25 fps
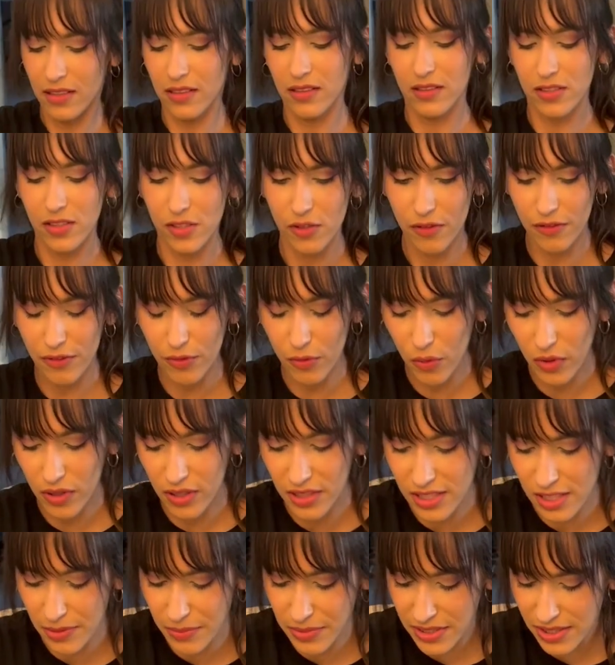So if I want
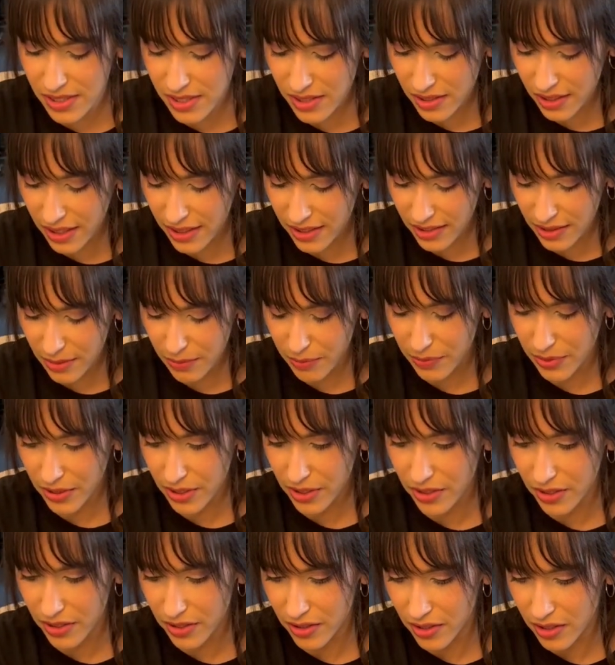it to be slightly
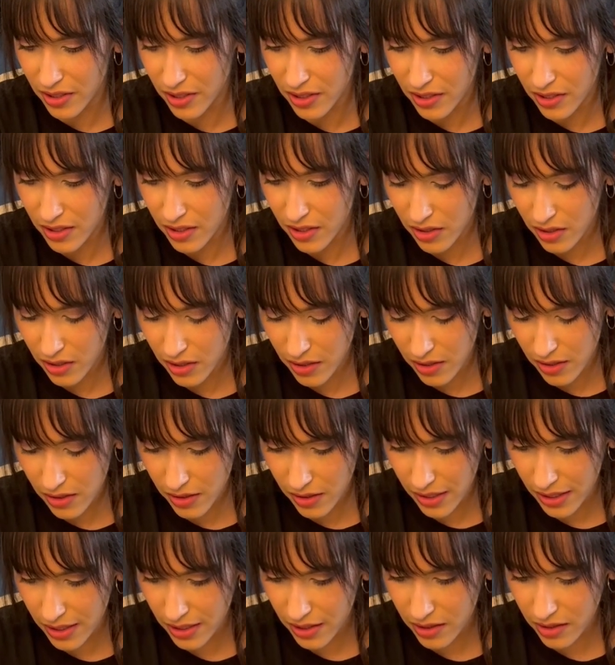bigger
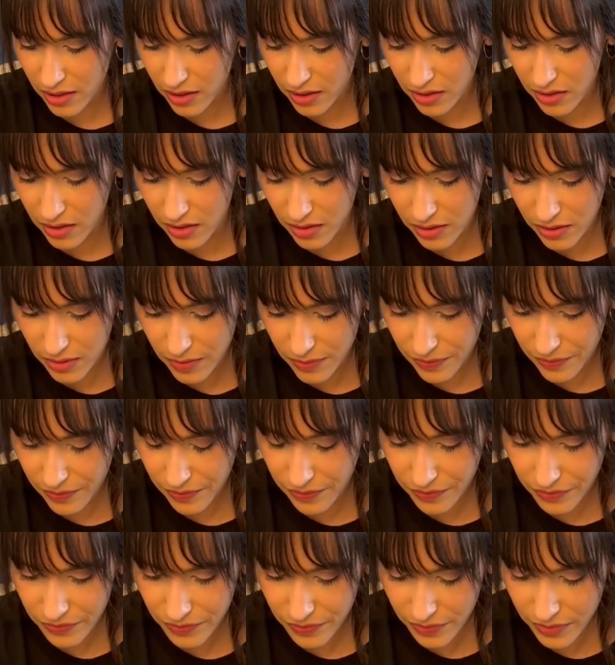than
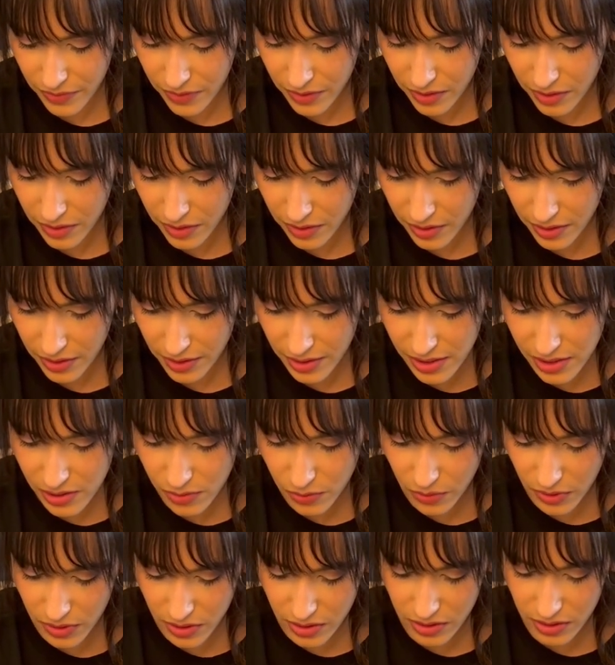this
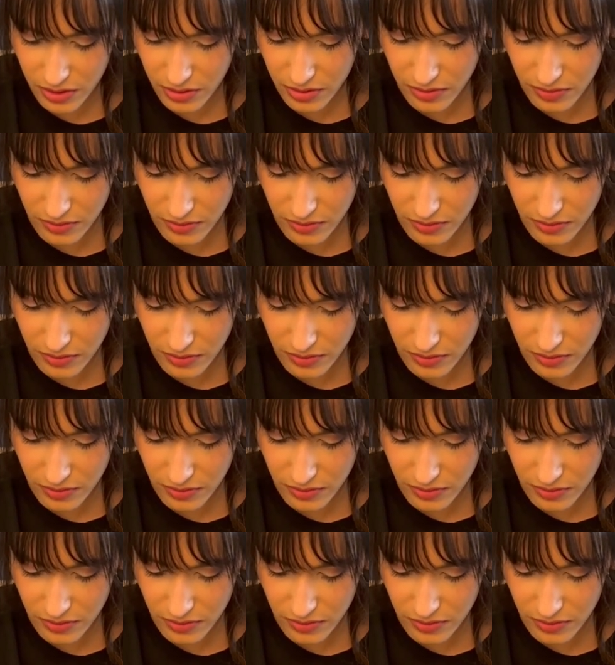one,